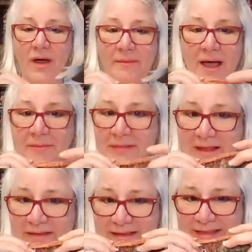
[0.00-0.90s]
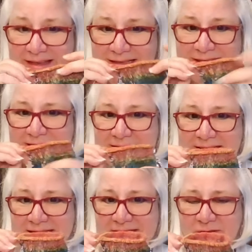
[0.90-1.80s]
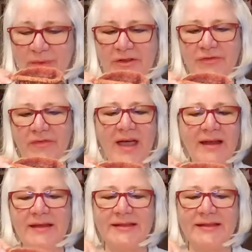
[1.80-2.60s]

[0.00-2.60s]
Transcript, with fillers: I'm loving this. It's so much fun.